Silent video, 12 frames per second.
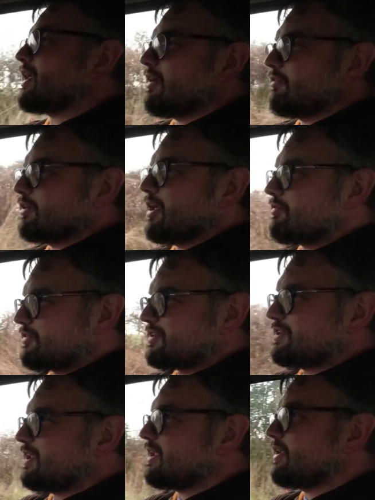they get revved
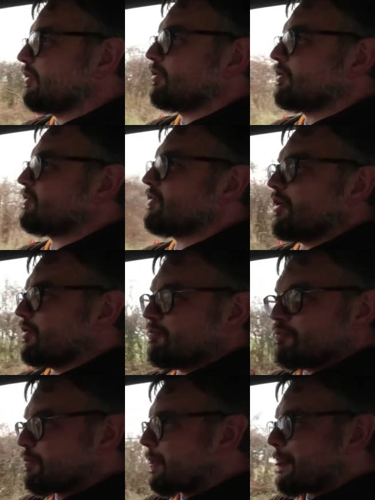silly all the time.
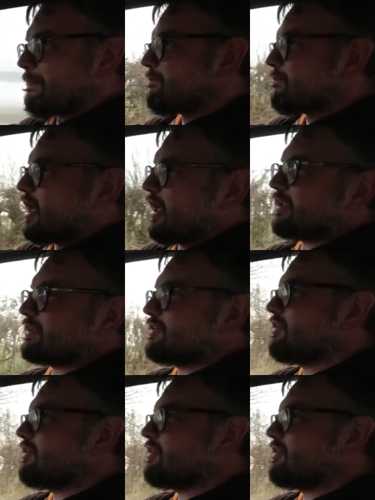That's